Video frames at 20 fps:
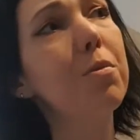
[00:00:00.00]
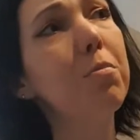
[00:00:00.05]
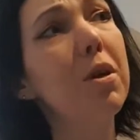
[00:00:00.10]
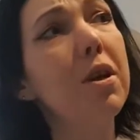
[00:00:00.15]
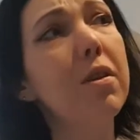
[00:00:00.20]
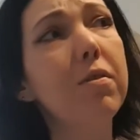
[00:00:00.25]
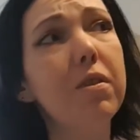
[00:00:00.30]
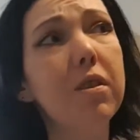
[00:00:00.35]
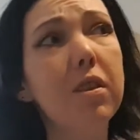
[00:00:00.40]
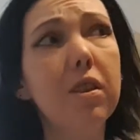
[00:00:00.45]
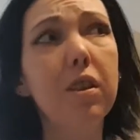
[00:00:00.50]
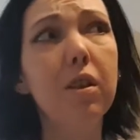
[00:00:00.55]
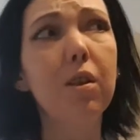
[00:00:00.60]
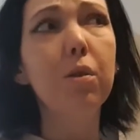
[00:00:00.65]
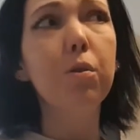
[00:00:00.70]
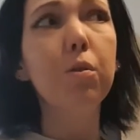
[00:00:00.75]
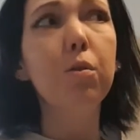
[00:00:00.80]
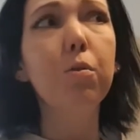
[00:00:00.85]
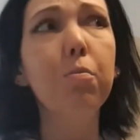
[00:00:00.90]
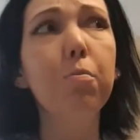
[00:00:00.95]
my
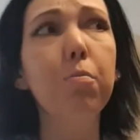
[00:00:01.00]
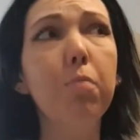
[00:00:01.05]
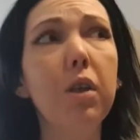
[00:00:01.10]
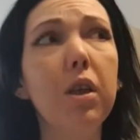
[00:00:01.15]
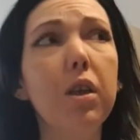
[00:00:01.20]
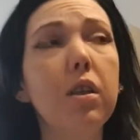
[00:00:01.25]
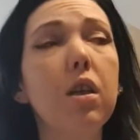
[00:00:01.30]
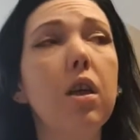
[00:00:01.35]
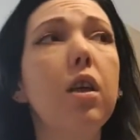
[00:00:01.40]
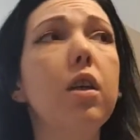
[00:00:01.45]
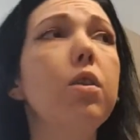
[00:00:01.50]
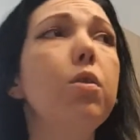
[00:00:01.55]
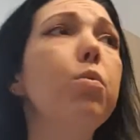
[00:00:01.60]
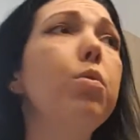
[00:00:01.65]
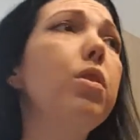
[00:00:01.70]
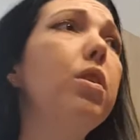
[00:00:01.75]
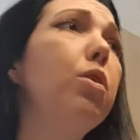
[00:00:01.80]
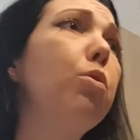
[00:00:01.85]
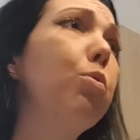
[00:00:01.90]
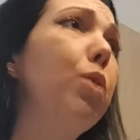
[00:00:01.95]
vindaloo, but I don't
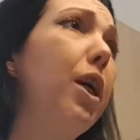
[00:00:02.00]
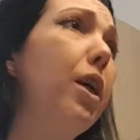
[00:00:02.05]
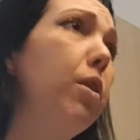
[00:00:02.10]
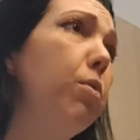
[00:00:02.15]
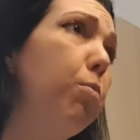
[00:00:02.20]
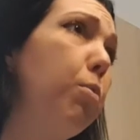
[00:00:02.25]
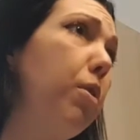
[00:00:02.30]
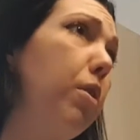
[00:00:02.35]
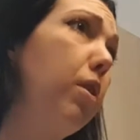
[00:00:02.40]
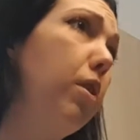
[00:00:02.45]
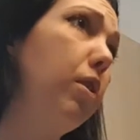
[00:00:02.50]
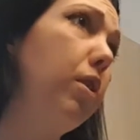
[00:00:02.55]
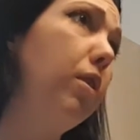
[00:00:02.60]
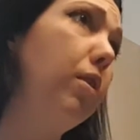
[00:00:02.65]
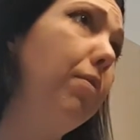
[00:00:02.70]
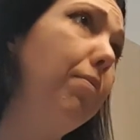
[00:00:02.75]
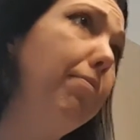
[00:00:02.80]
eat rice with it.